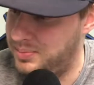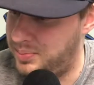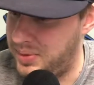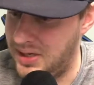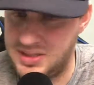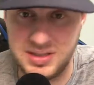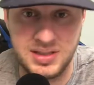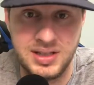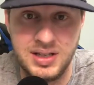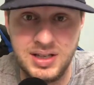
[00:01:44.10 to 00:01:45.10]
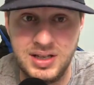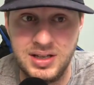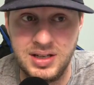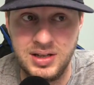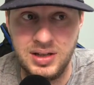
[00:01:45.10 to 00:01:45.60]
beats
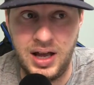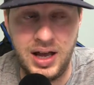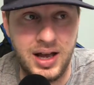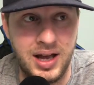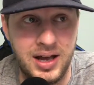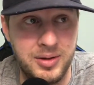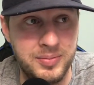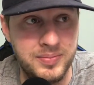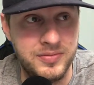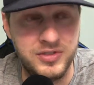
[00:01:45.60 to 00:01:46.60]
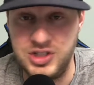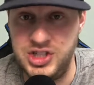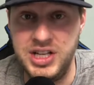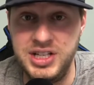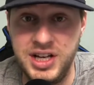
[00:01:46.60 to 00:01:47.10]

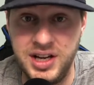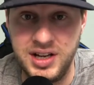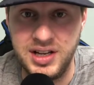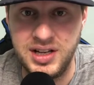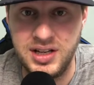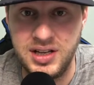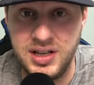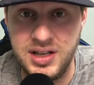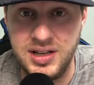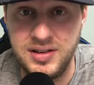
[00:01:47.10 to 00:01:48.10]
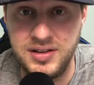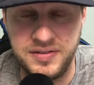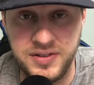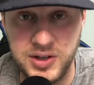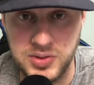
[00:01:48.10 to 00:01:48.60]
Virginia in the
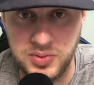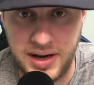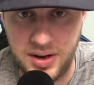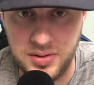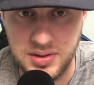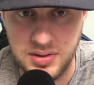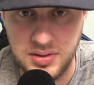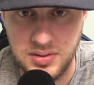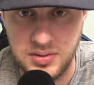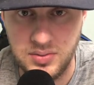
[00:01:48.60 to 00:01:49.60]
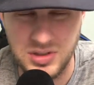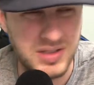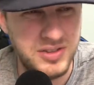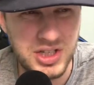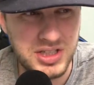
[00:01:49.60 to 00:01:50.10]
first round. Was it
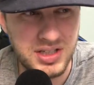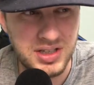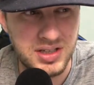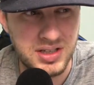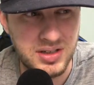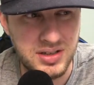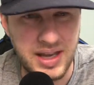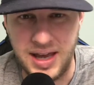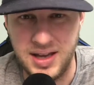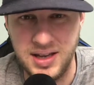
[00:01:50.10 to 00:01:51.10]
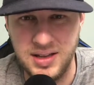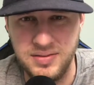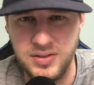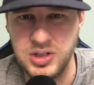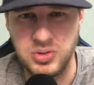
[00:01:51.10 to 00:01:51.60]
Virginia? Yeah,
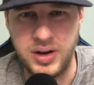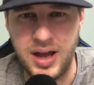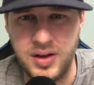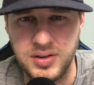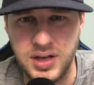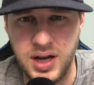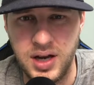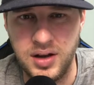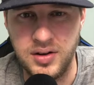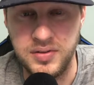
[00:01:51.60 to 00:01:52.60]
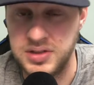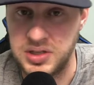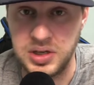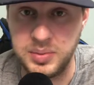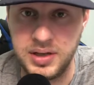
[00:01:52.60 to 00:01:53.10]
first round of the
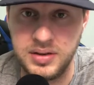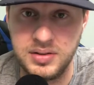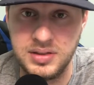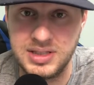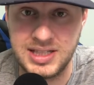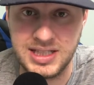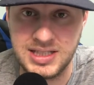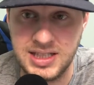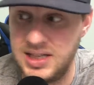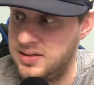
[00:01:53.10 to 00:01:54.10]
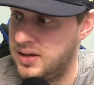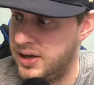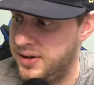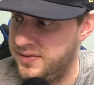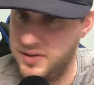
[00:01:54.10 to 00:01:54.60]
tournament. 16,
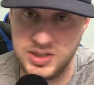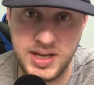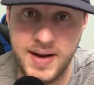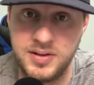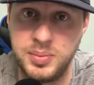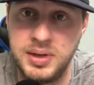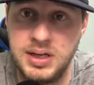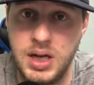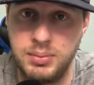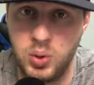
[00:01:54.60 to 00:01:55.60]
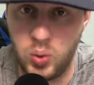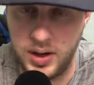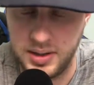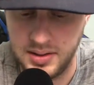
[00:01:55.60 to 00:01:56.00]
first ever to beat number 1.